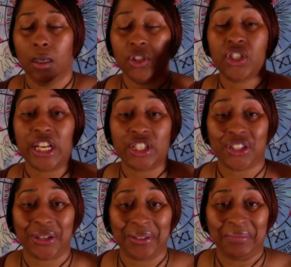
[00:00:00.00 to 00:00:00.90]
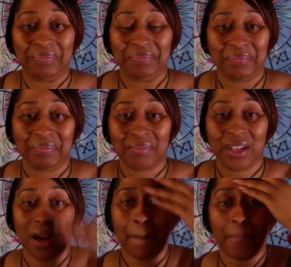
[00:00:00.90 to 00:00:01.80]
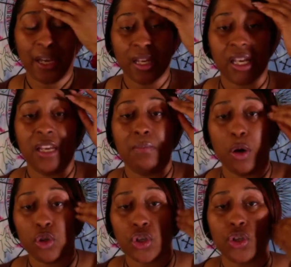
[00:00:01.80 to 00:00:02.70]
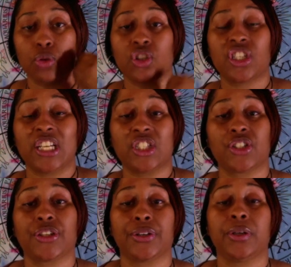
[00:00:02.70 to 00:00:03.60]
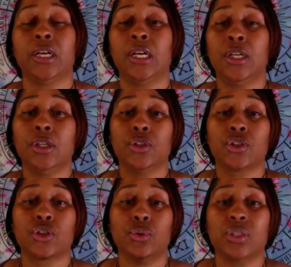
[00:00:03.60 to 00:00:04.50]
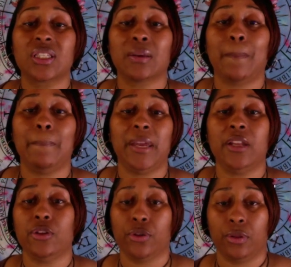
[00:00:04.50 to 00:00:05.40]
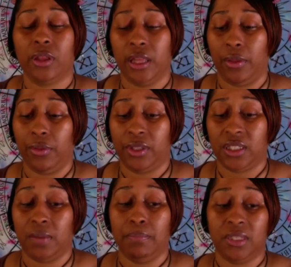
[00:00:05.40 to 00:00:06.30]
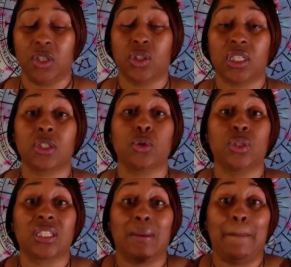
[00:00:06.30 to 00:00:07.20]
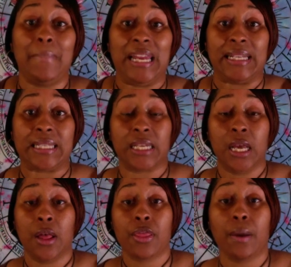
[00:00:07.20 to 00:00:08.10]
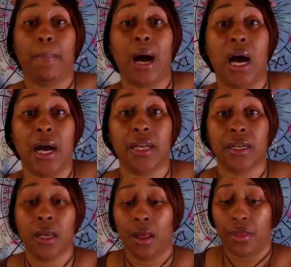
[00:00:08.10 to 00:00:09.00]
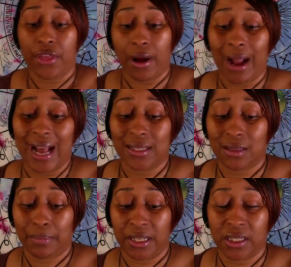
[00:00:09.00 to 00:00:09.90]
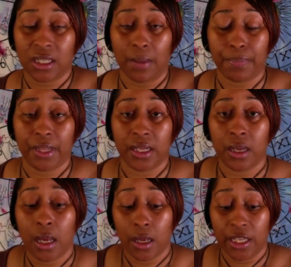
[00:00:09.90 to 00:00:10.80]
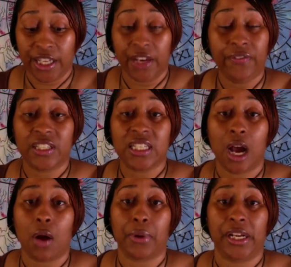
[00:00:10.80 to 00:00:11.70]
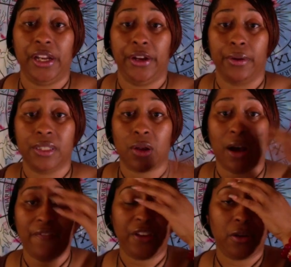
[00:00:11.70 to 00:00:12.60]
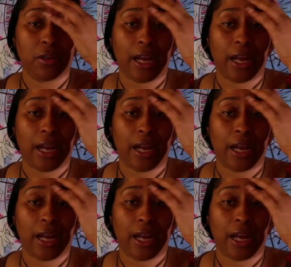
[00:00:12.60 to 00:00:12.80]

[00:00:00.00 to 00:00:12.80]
Gesture. A big emotional gesture. to submit the, to, to, to submit the bond. There has to be something. Gift is already here, so I feel